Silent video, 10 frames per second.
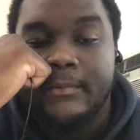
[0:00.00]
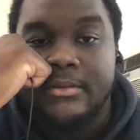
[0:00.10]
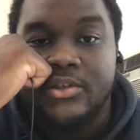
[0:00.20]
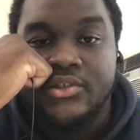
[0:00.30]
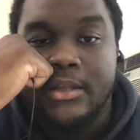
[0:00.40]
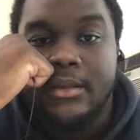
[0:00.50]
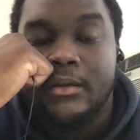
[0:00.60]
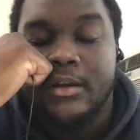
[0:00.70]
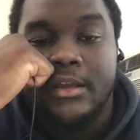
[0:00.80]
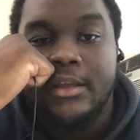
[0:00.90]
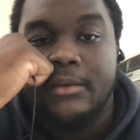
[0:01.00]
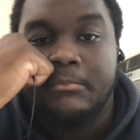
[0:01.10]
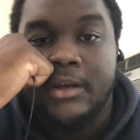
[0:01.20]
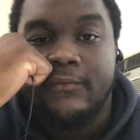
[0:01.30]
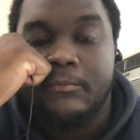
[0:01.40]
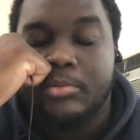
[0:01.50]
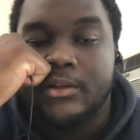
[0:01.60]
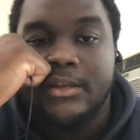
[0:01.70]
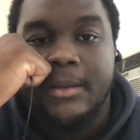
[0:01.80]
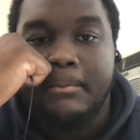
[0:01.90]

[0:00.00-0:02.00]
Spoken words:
You're just a young nigga getting money from Brooklyn.